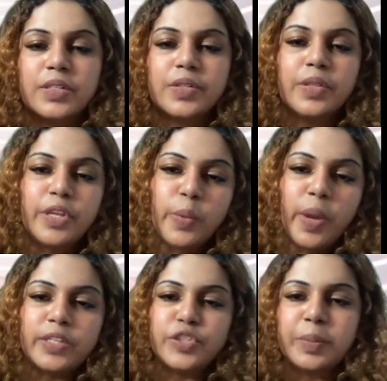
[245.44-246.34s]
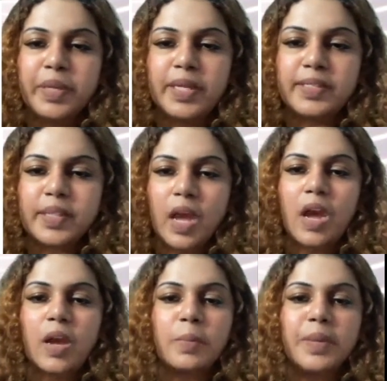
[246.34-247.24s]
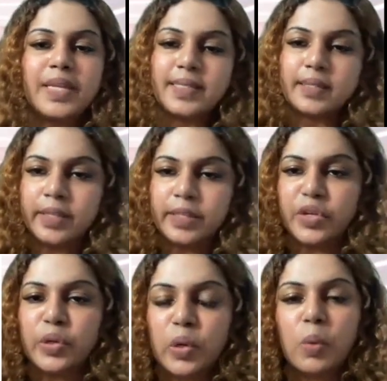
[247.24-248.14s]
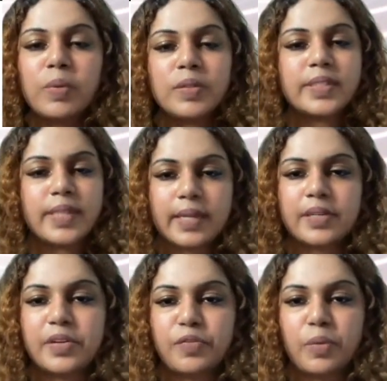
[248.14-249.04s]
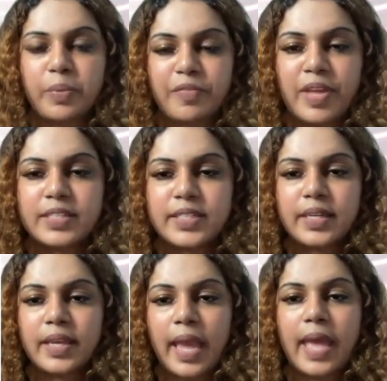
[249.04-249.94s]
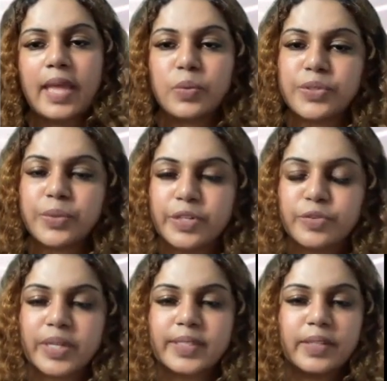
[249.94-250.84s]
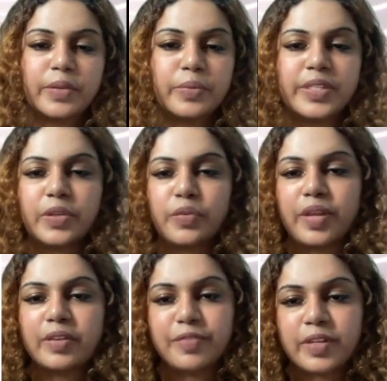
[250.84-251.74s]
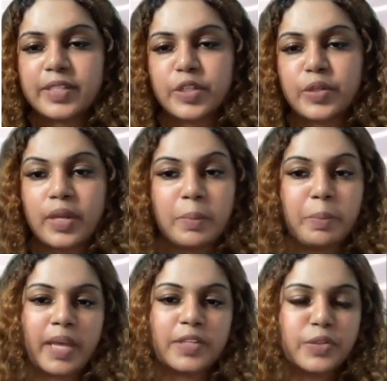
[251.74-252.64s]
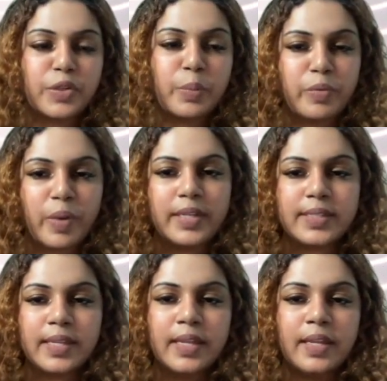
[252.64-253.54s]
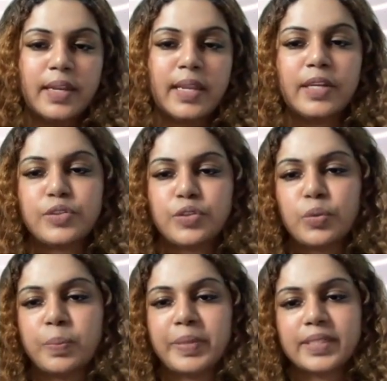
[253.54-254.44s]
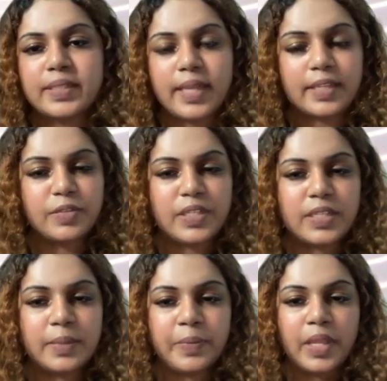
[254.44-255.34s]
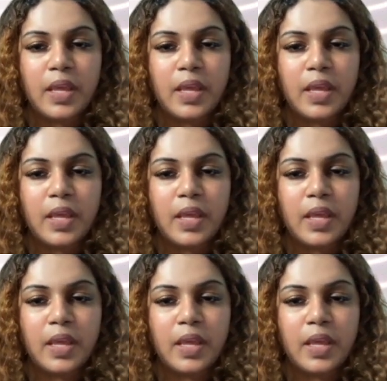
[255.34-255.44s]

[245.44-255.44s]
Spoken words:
So the UNGPs are basically the global standard for preventing and also addressing the risk of adverse impacts on human rights linked to business activity.